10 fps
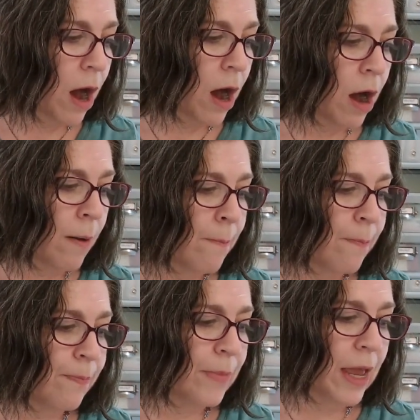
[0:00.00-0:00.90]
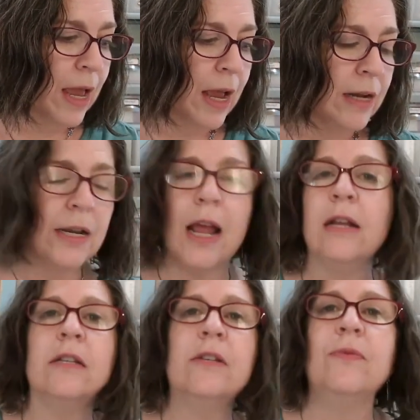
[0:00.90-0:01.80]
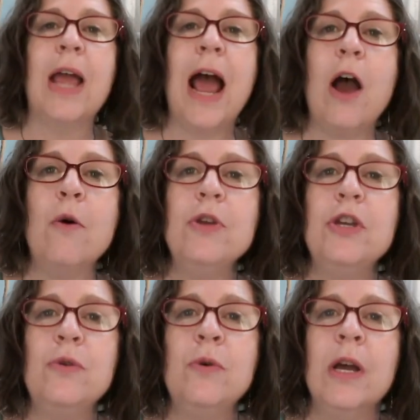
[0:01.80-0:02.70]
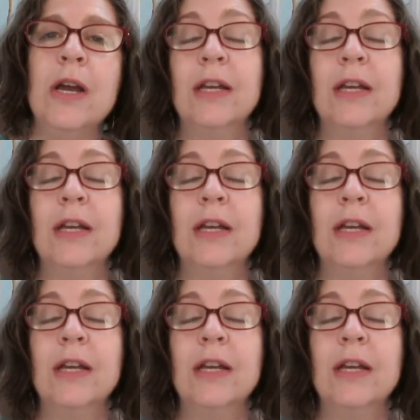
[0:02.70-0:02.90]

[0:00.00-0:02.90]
And how you